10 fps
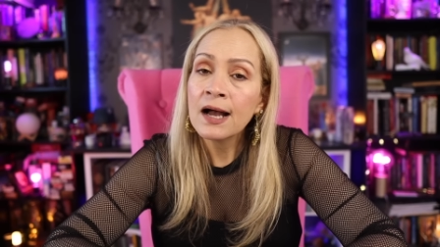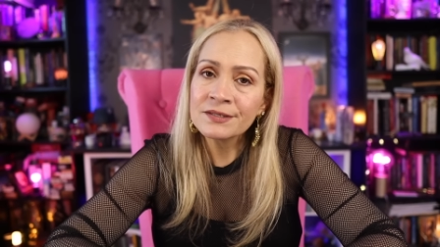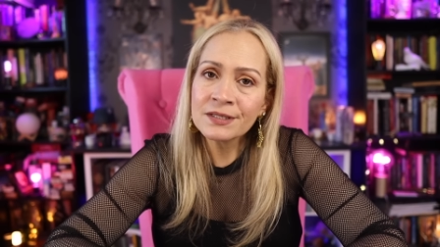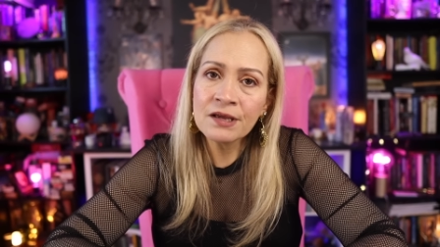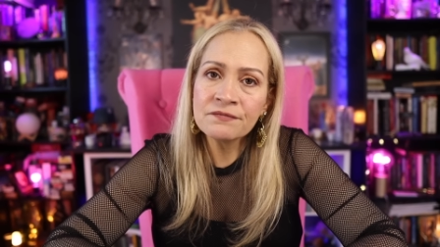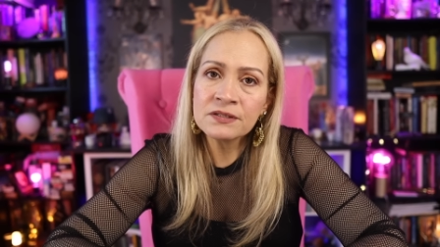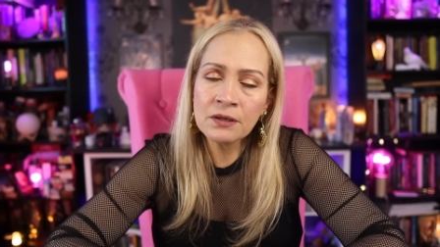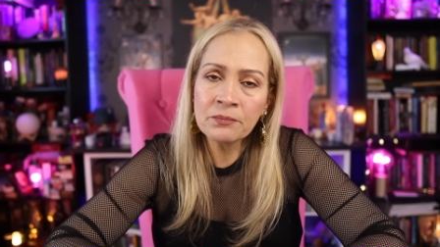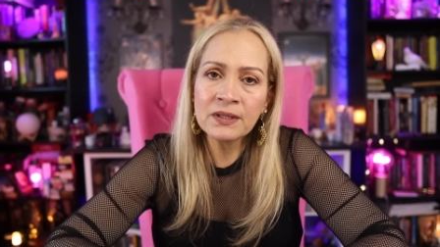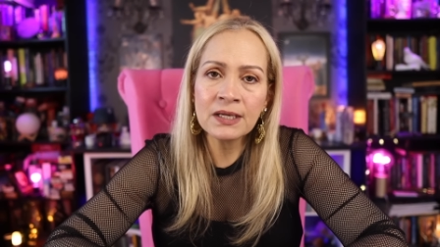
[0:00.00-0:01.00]
has left
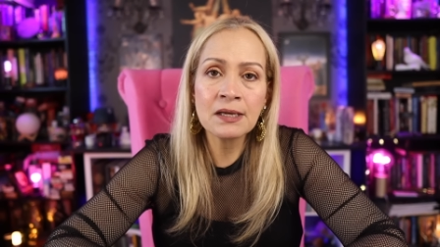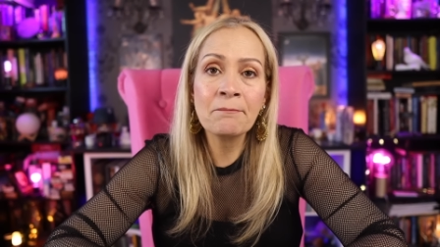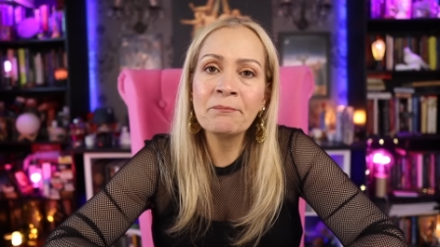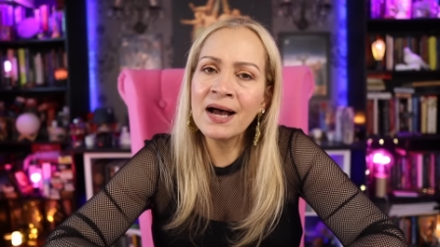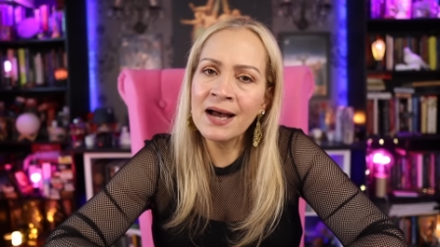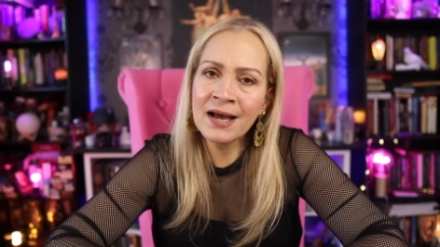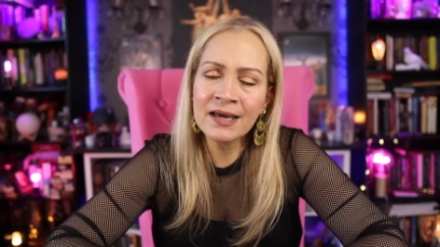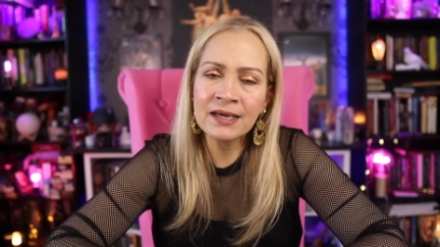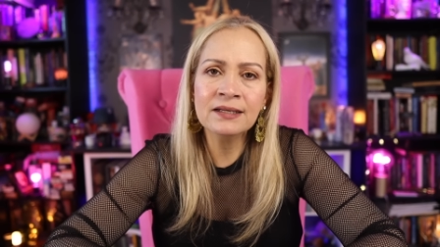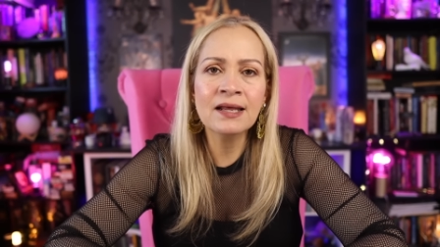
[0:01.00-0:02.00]
something
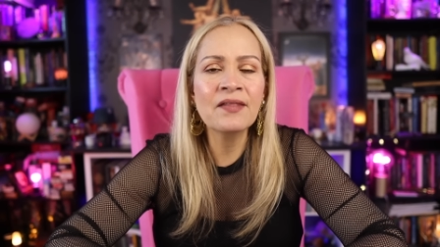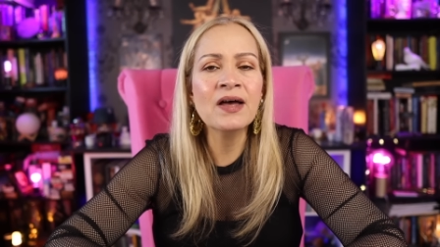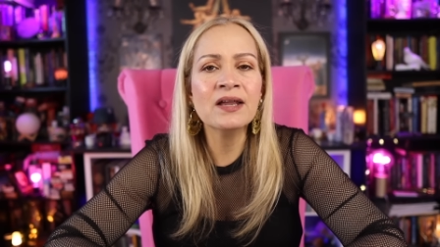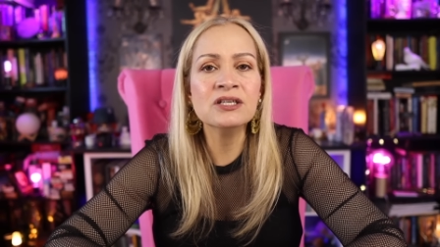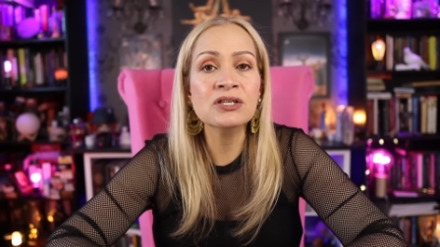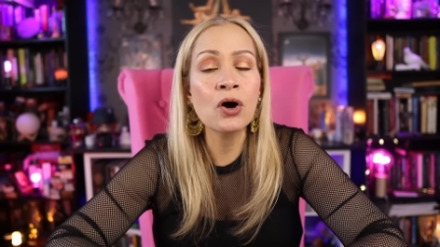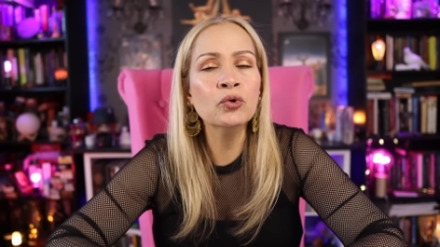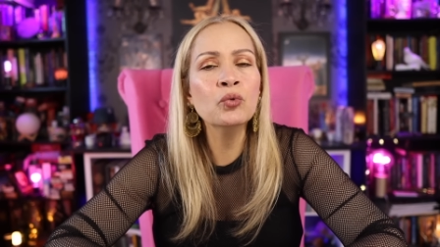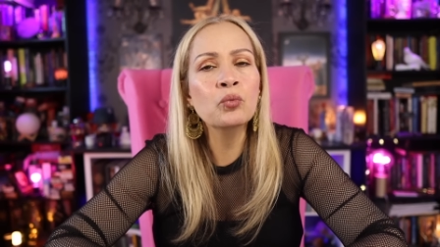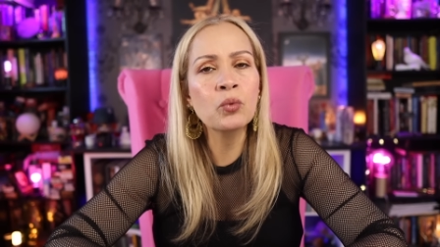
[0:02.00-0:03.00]
behind that is
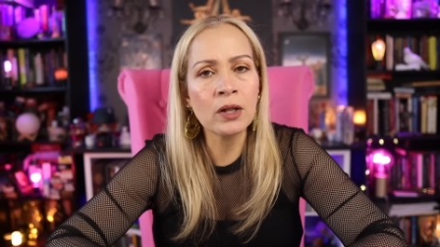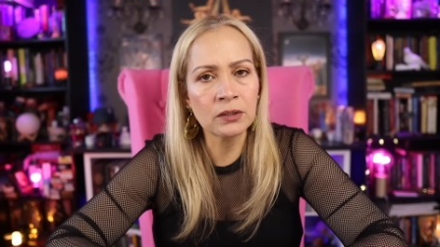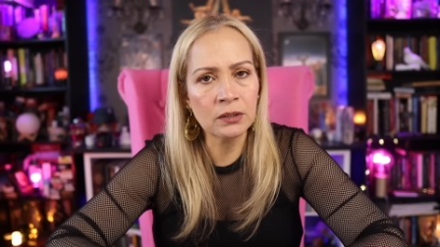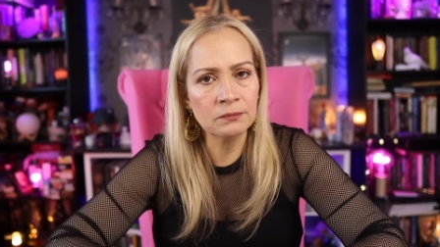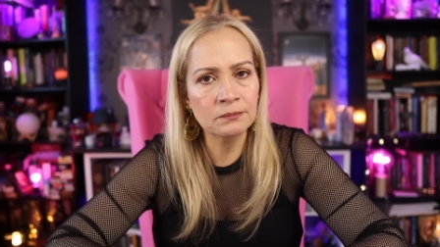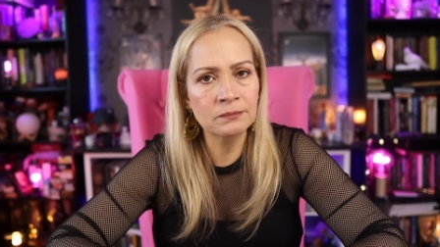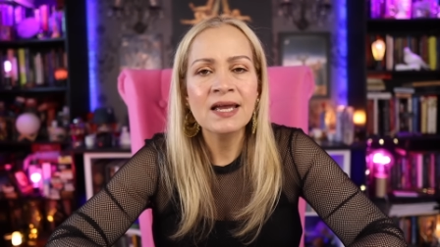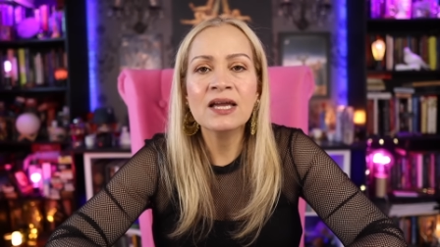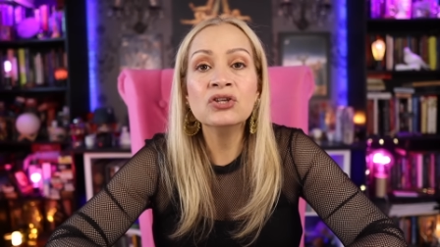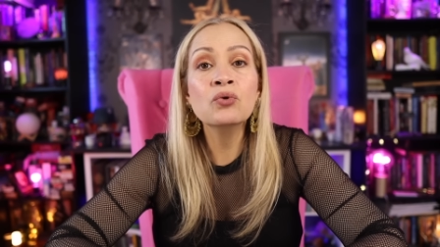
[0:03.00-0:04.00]
unwelcome
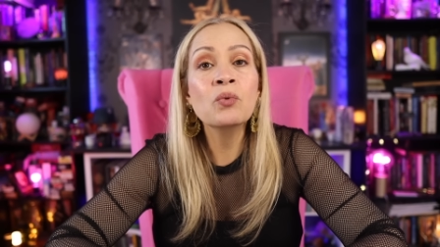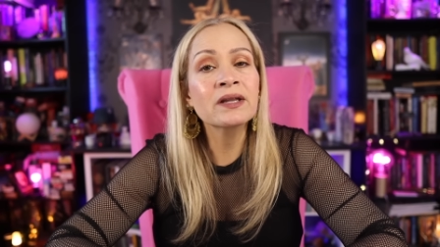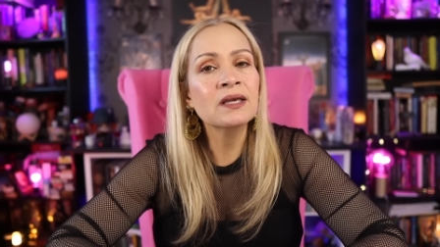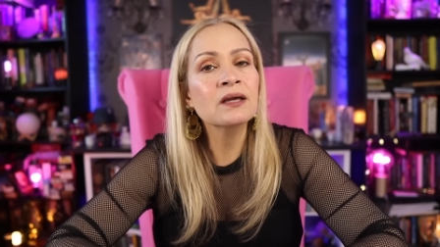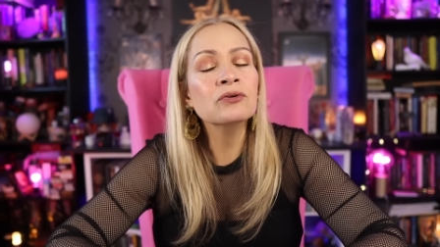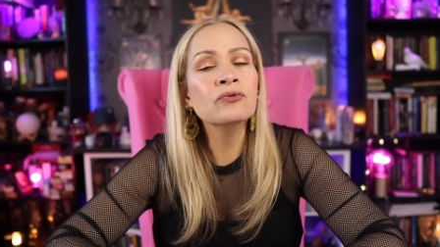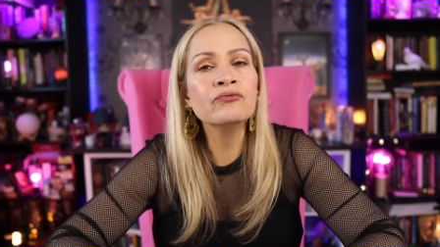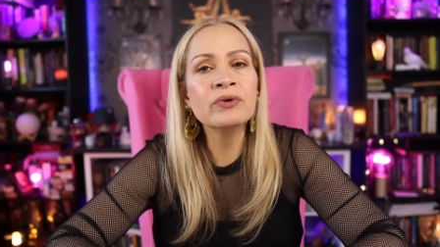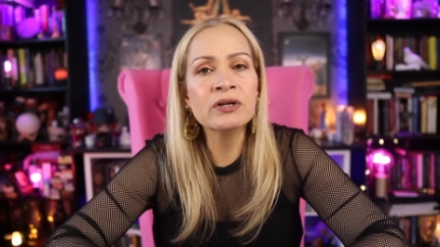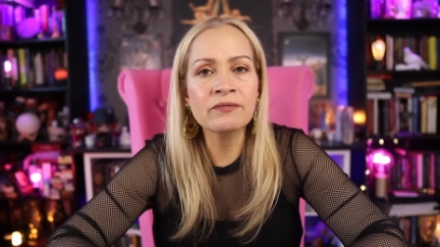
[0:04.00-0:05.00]
and you want to get
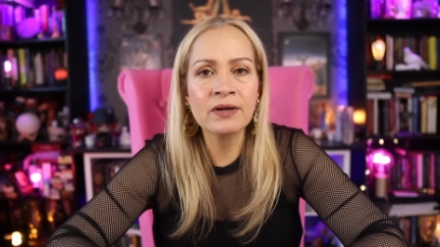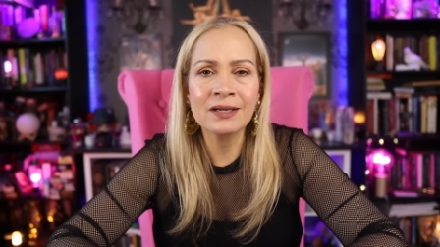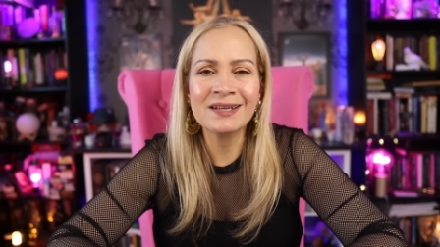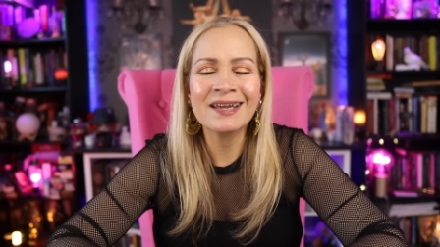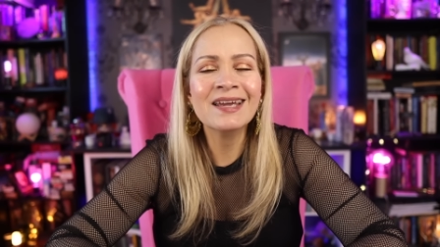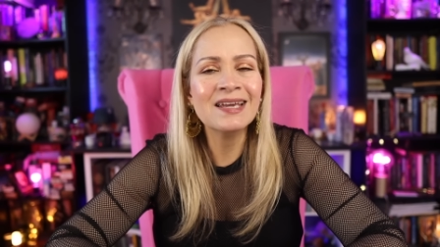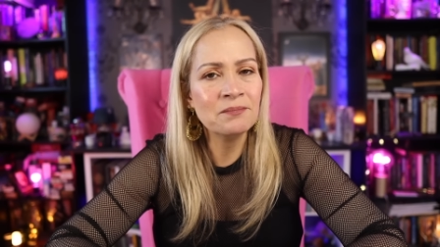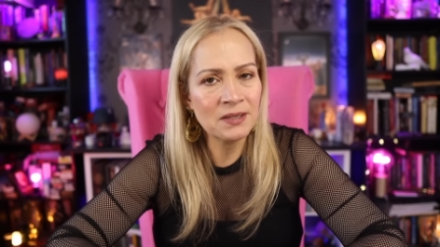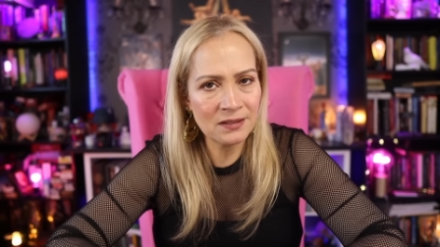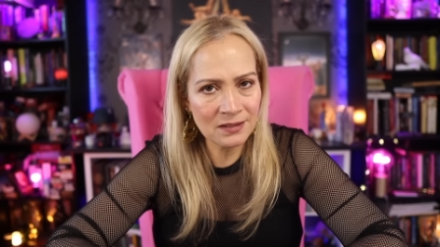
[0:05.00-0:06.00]
rid of it
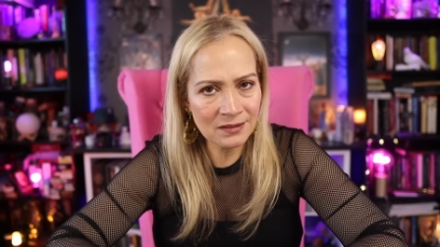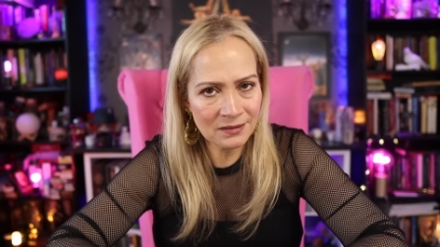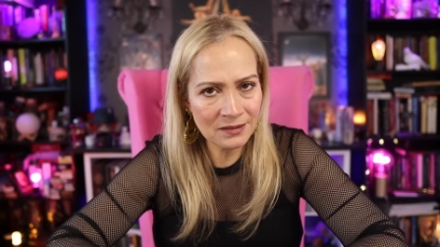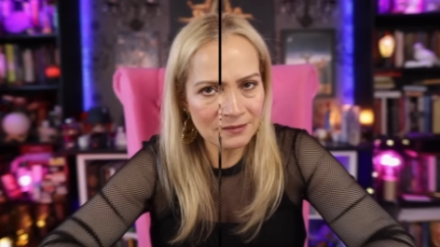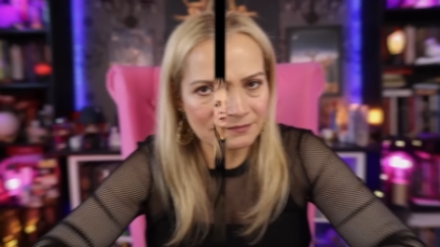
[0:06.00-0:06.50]
immediately.